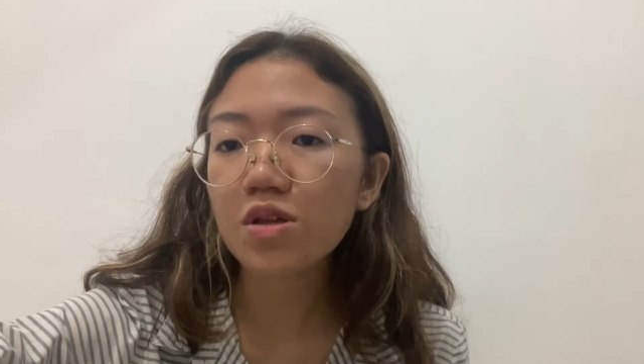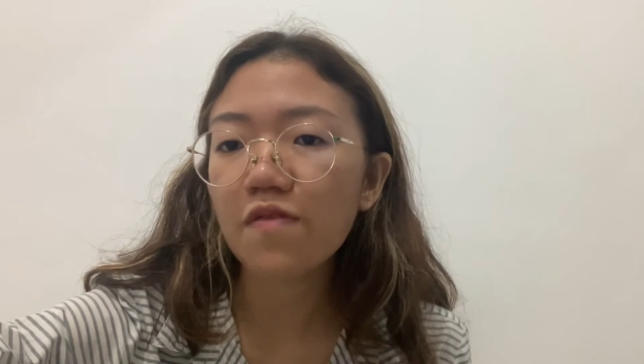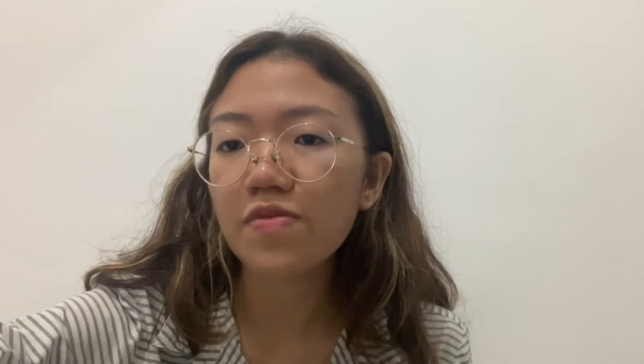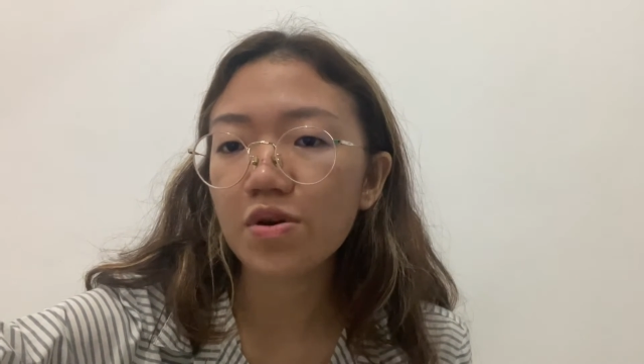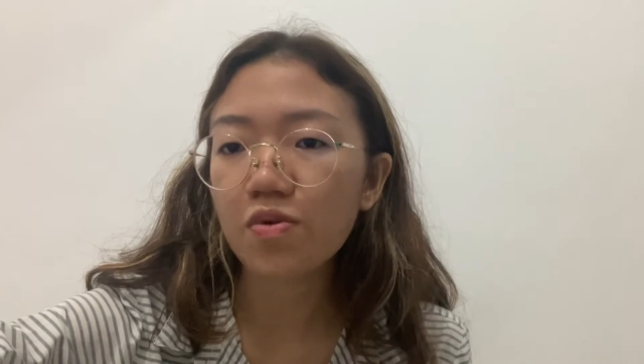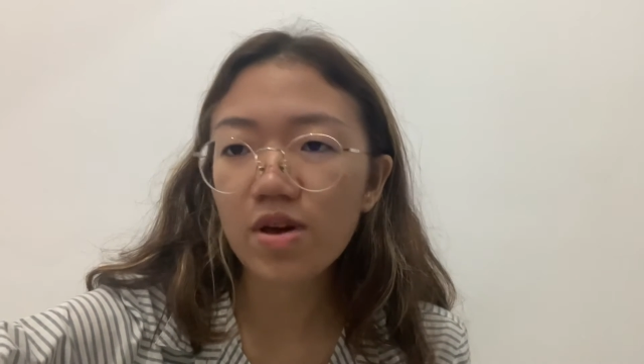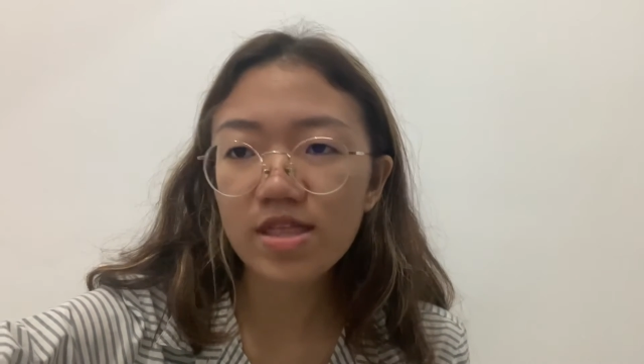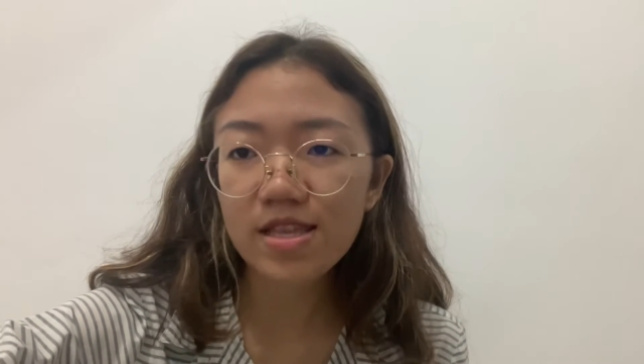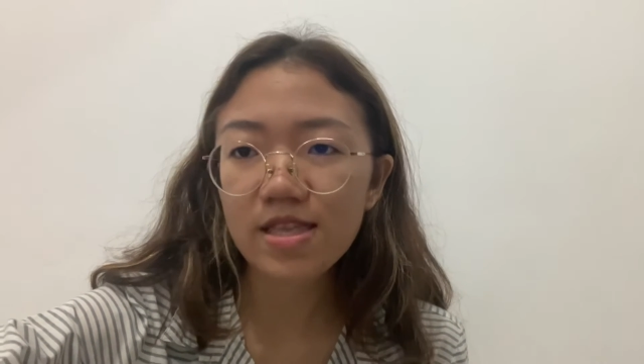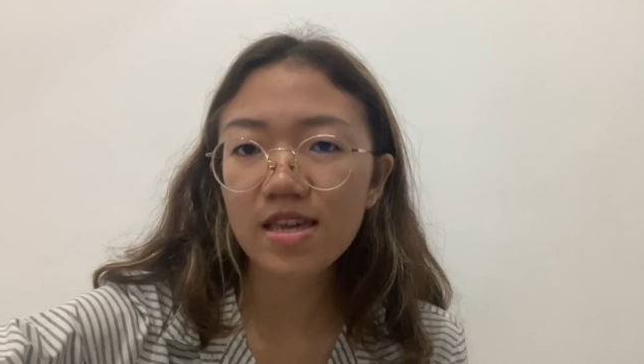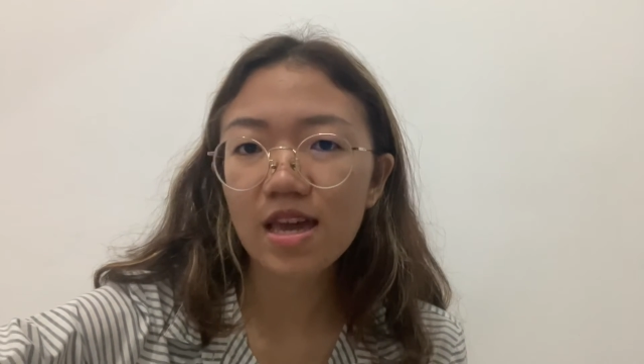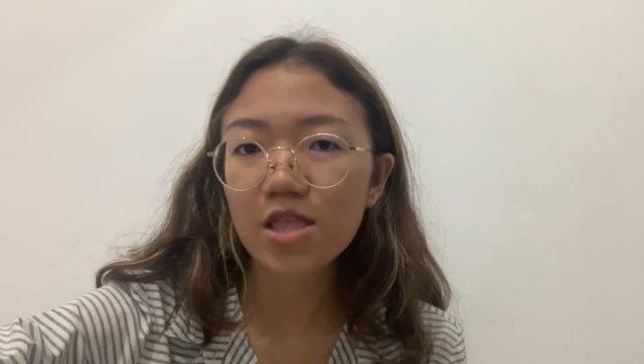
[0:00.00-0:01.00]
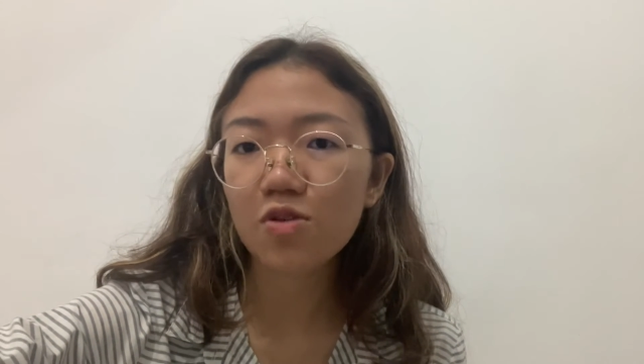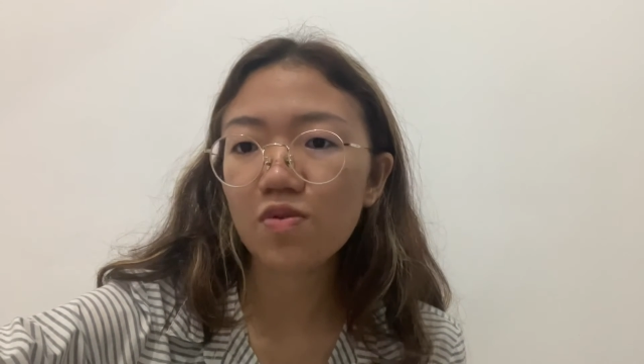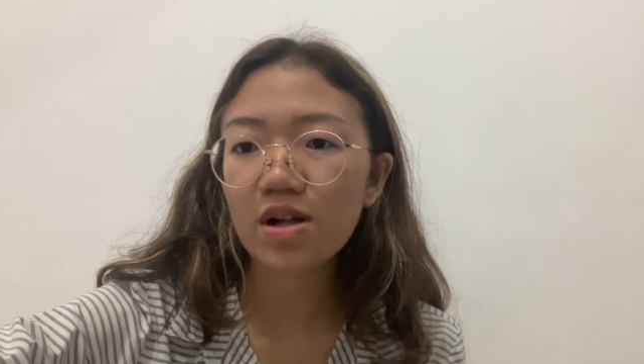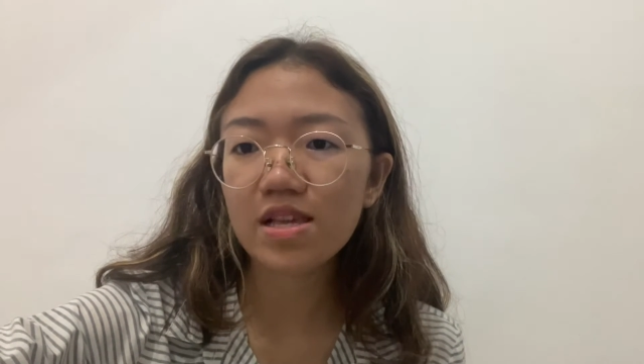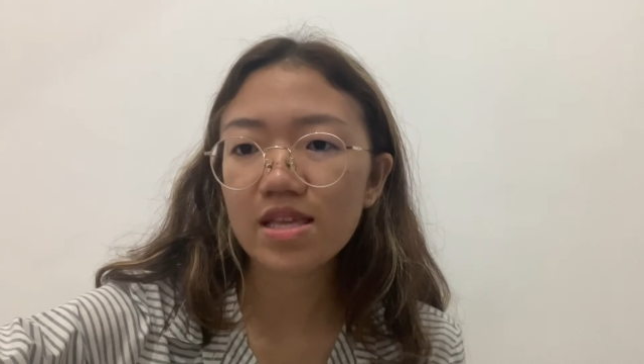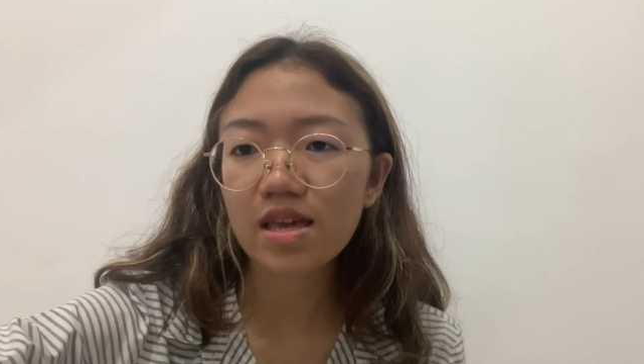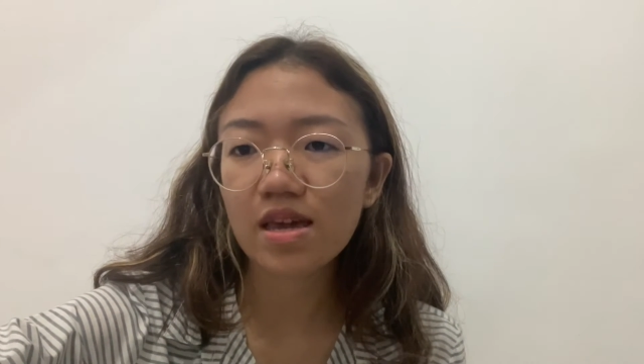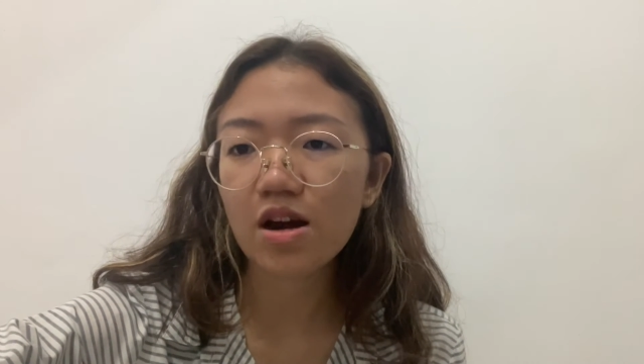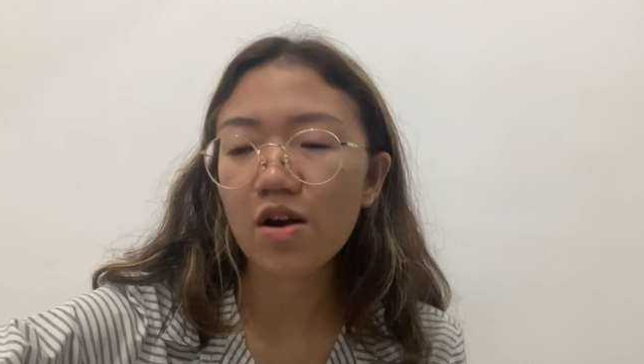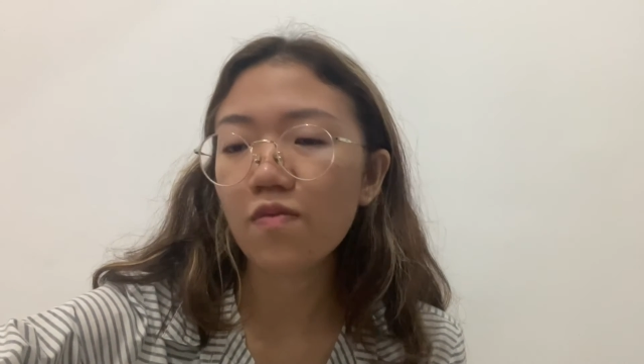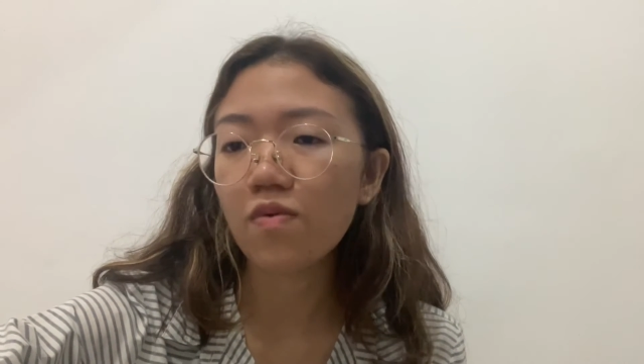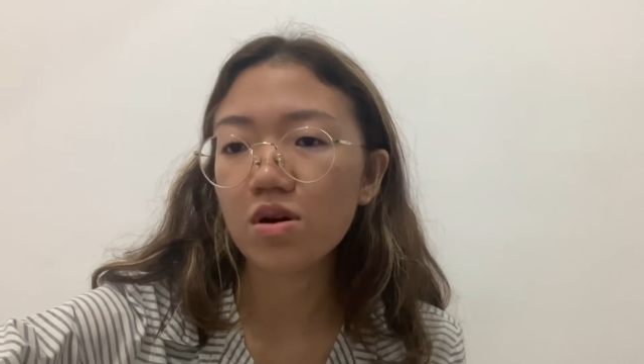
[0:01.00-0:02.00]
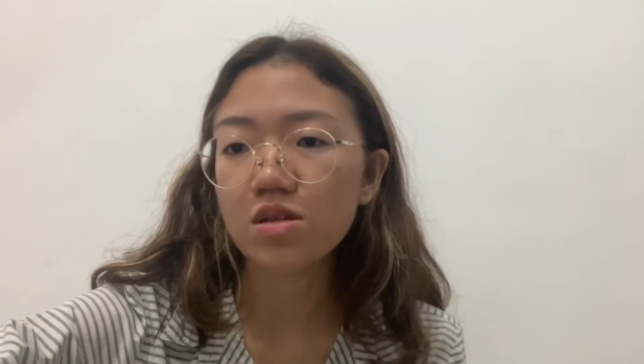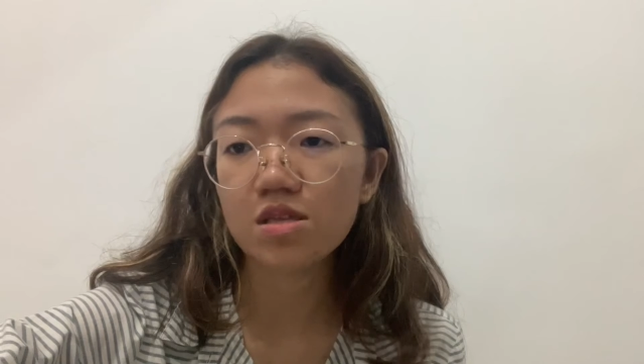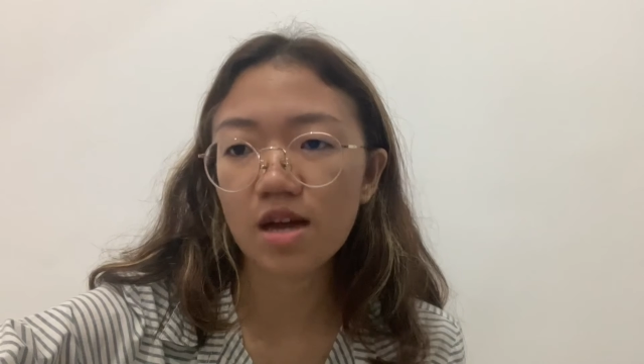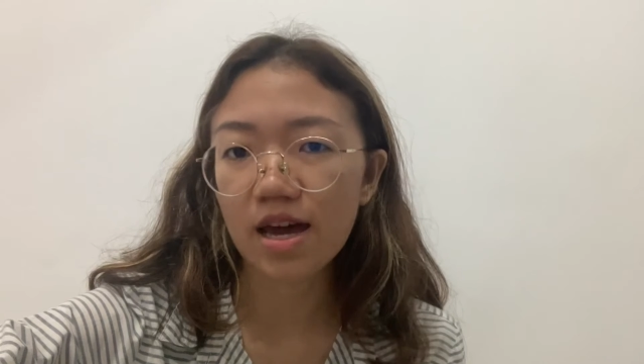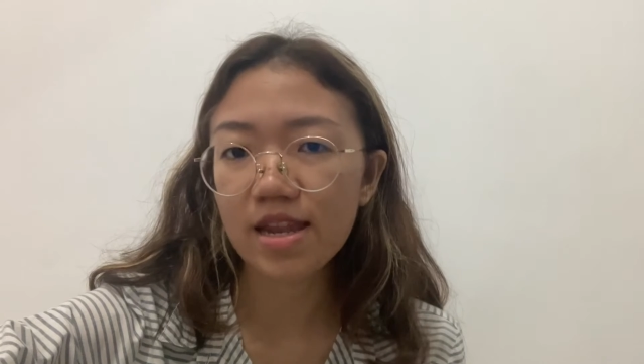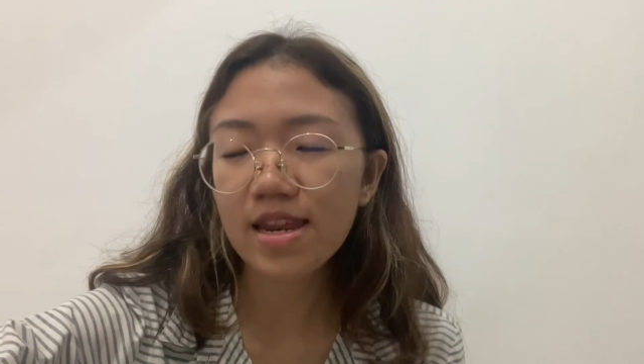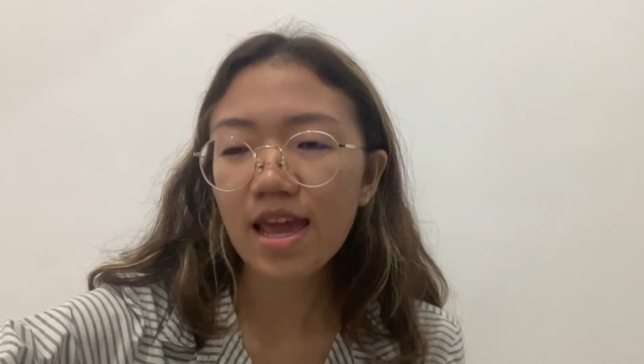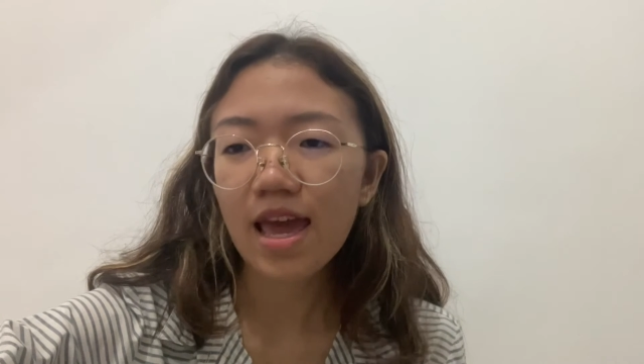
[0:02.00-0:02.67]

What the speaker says: of the quantity and quality of work done,